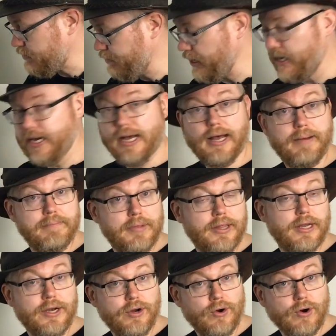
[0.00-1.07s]
become the
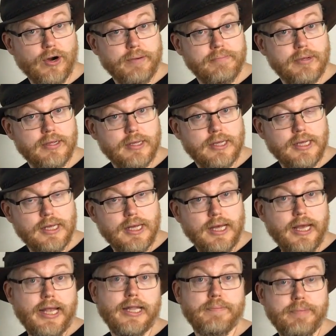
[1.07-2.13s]
norm,
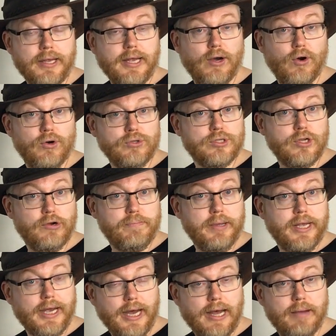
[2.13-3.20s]
it also
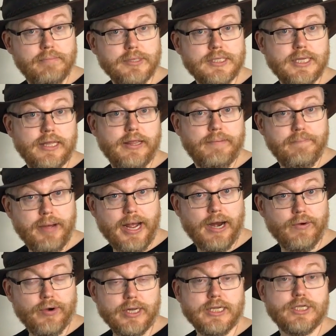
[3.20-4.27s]
becomes the
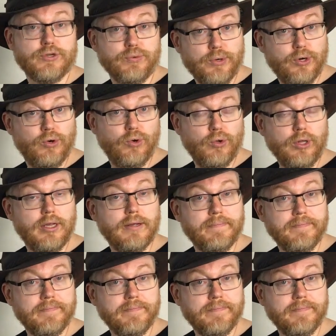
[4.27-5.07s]
marriage rule.